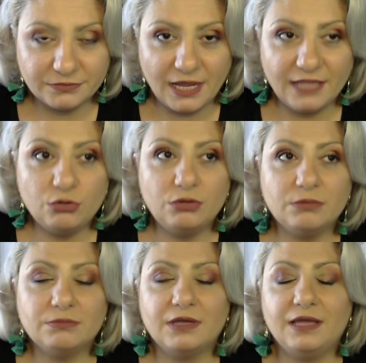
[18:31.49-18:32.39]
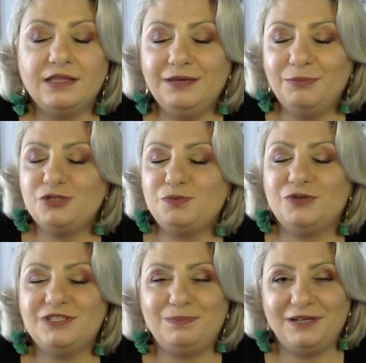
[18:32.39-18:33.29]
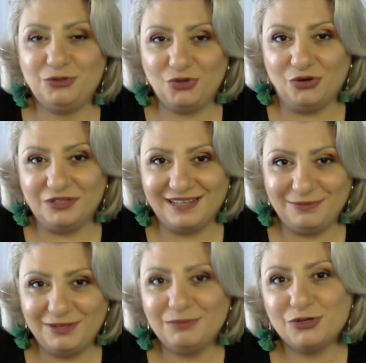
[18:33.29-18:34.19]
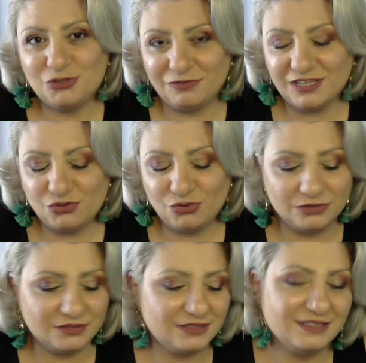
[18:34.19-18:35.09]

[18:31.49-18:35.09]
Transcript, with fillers: and you and most possibly you don't i mean most of us don't